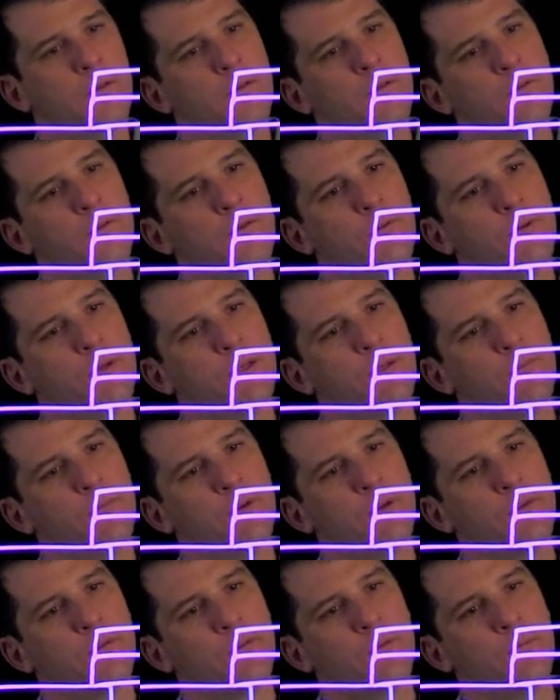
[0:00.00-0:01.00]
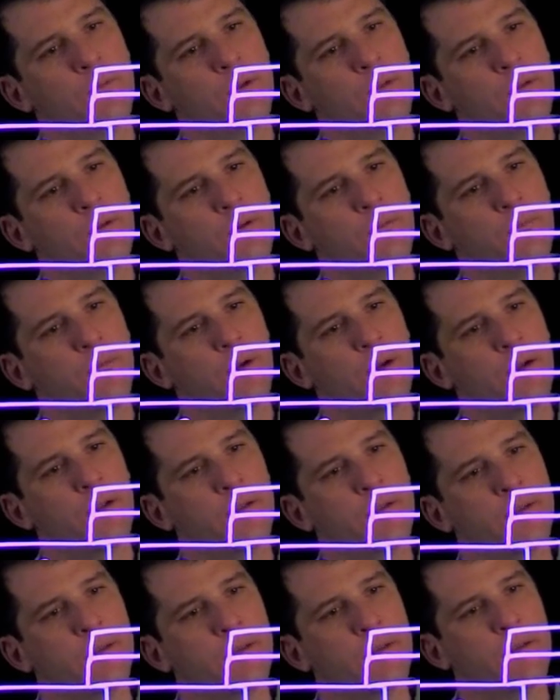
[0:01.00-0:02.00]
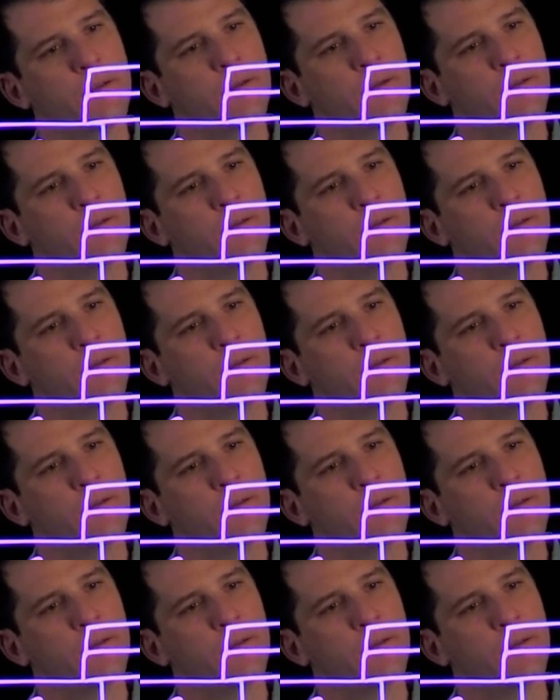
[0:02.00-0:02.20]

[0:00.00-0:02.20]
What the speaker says: So we could put some other polysilicon